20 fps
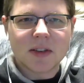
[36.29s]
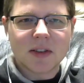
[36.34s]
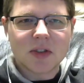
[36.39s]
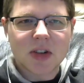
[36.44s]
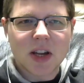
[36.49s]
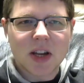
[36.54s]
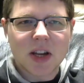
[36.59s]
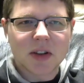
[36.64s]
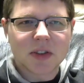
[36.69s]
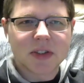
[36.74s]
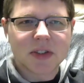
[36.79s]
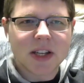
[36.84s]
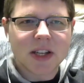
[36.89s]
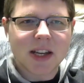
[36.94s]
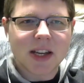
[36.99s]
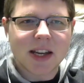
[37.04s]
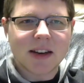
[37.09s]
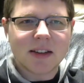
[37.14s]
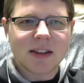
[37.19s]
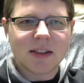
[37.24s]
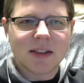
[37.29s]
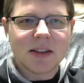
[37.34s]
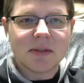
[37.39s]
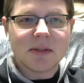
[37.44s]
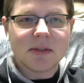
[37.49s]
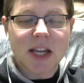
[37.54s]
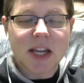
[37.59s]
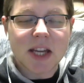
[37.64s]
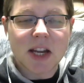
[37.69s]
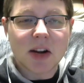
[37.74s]
channel to get
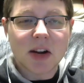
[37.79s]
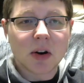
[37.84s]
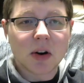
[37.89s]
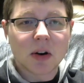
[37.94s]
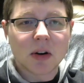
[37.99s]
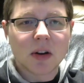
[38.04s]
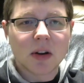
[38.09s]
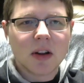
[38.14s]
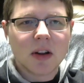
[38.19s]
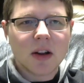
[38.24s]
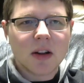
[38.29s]
here